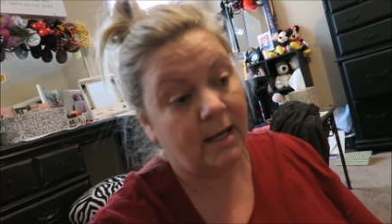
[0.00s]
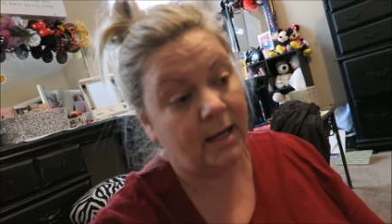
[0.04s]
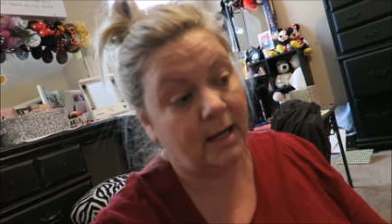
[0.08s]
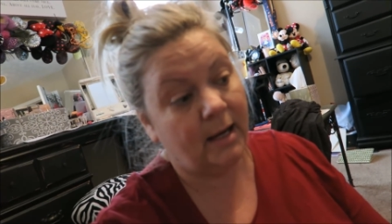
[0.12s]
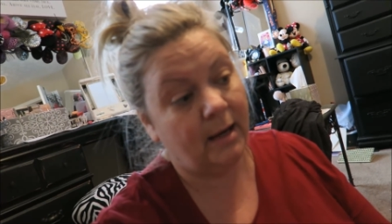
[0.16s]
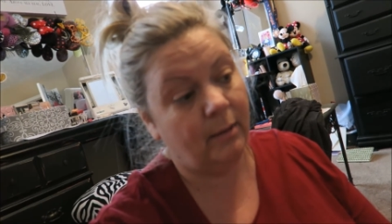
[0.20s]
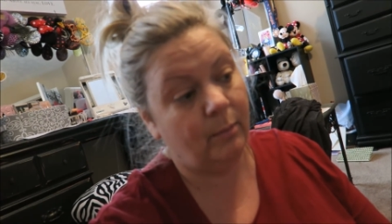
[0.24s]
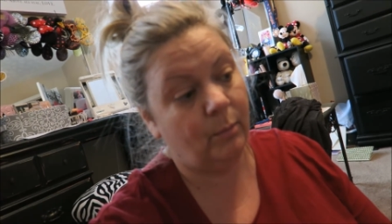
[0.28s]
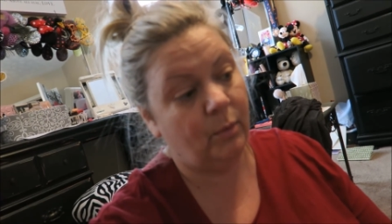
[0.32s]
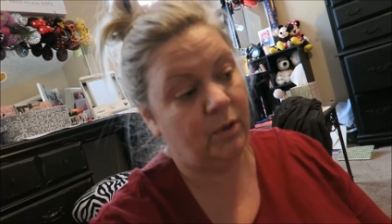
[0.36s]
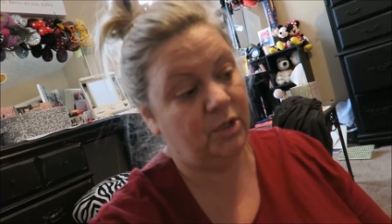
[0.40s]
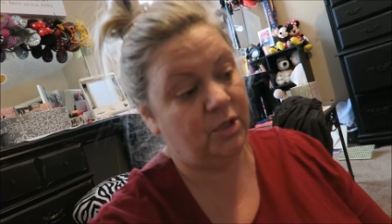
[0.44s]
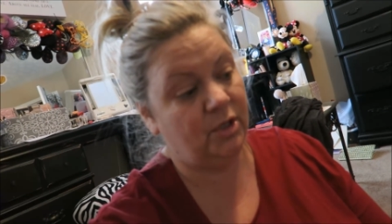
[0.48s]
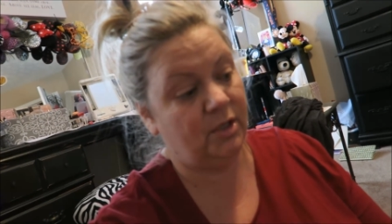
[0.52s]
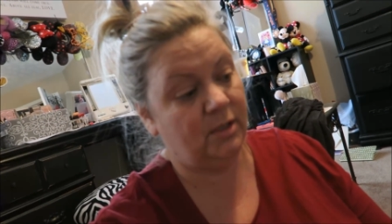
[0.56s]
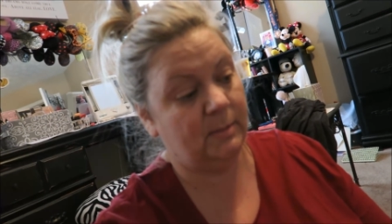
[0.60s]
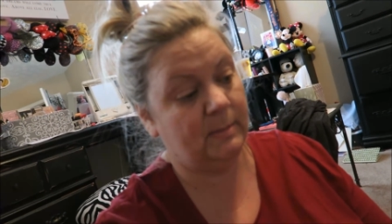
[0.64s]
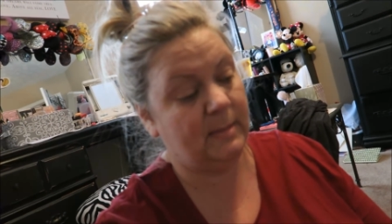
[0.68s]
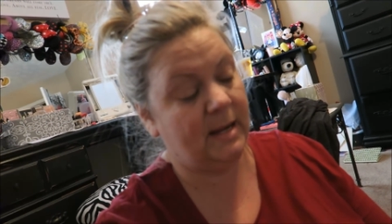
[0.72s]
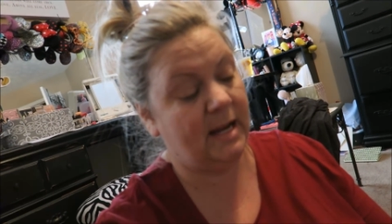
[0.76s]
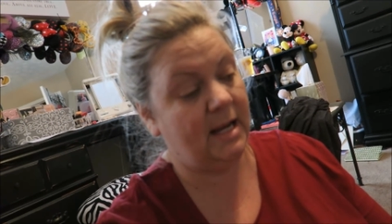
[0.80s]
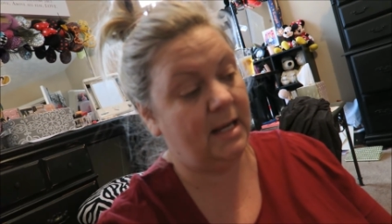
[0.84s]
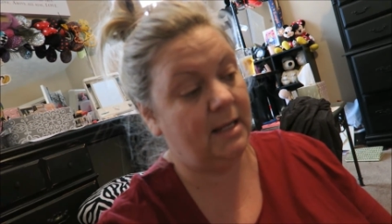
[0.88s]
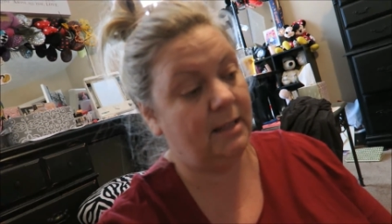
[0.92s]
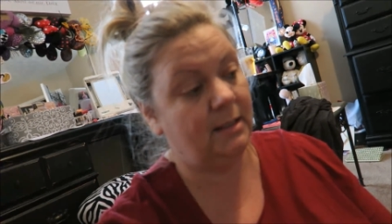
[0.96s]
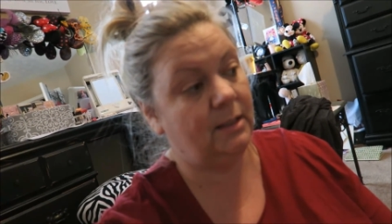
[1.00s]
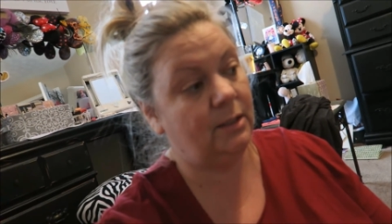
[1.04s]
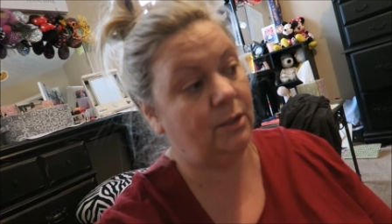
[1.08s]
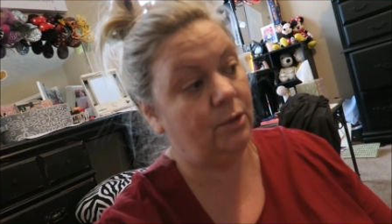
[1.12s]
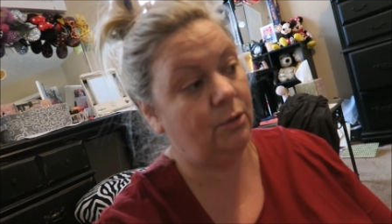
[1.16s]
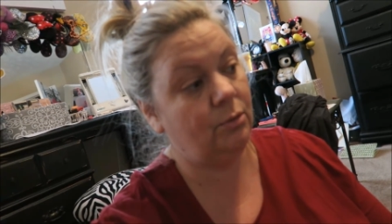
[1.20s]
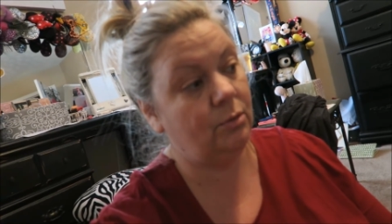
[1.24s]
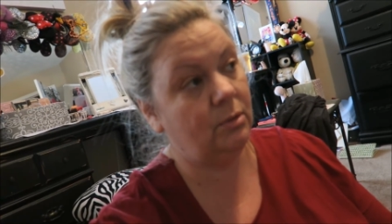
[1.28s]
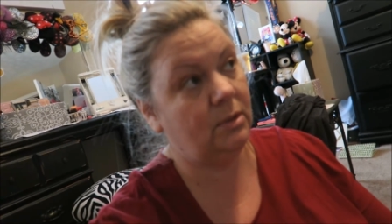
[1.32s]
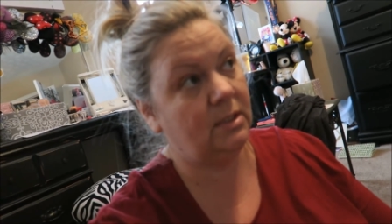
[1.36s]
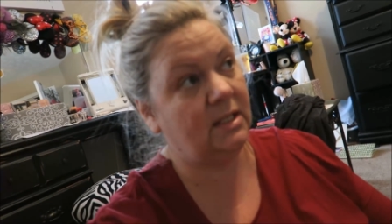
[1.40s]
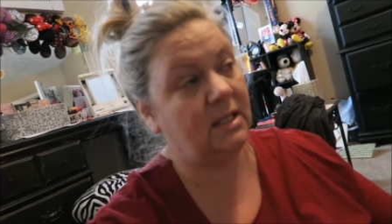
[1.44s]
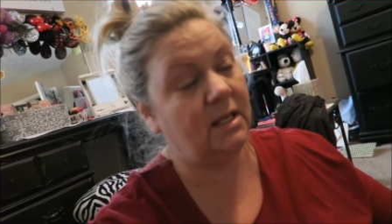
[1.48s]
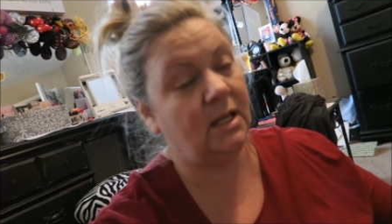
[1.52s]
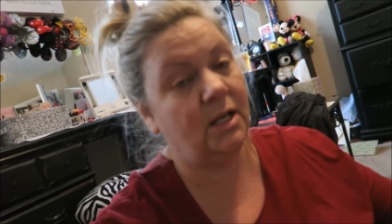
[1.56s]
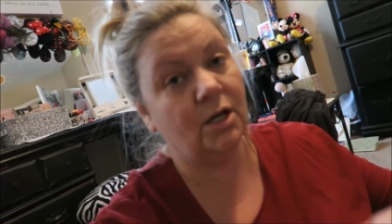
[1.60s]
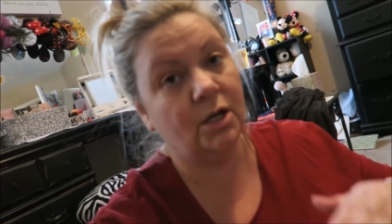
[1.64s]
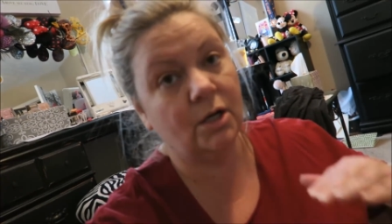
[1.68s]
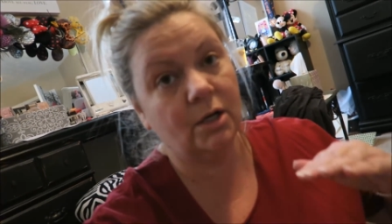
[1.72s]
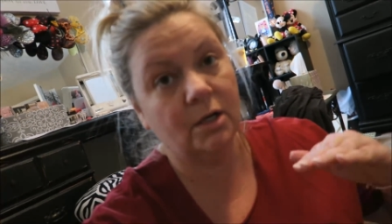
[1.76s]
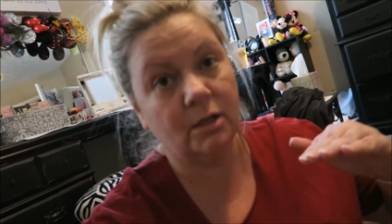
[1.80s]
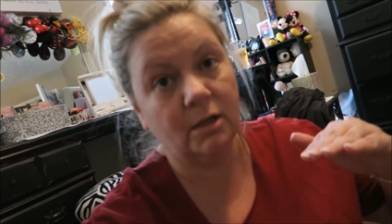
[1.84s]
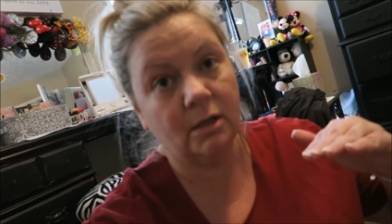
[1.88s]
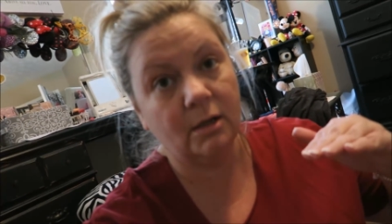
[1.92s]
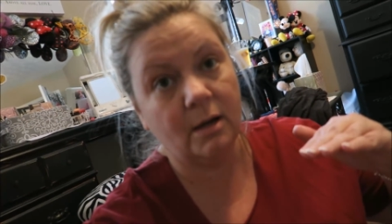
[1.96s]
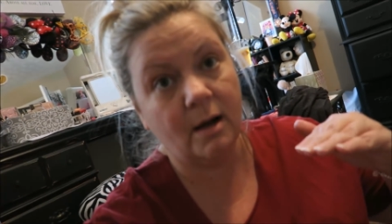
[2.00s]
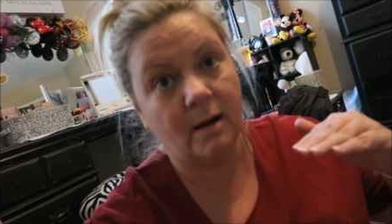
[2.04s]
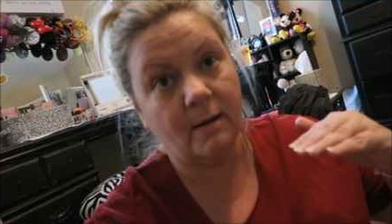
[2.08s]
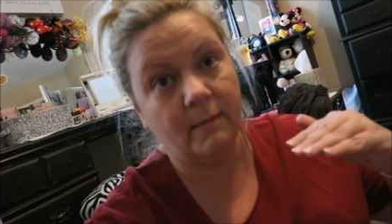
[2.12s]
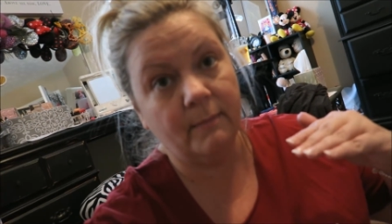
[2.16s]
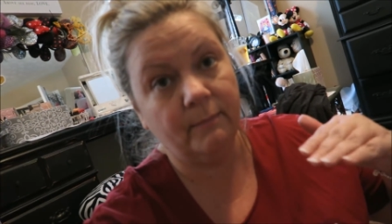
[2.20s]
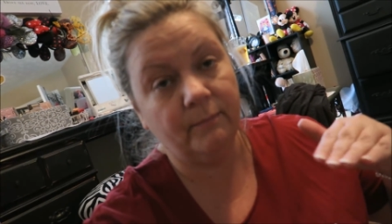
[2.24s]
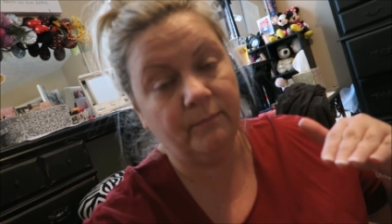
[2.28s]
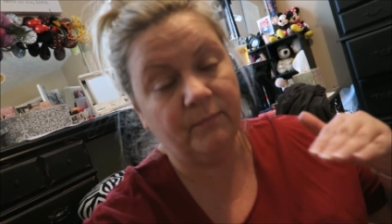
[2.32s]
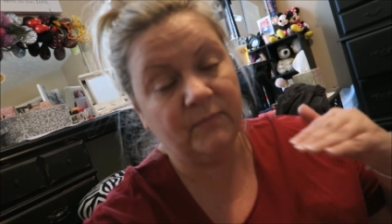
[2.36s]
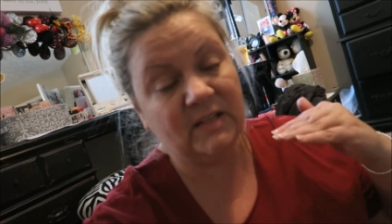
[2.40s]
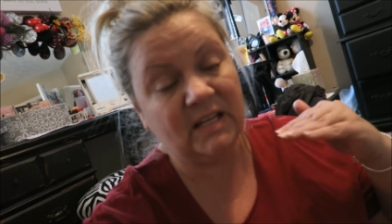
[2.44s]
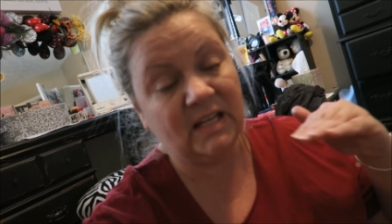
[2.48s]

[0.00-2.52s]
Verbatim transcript: um, which is my two-tiered um,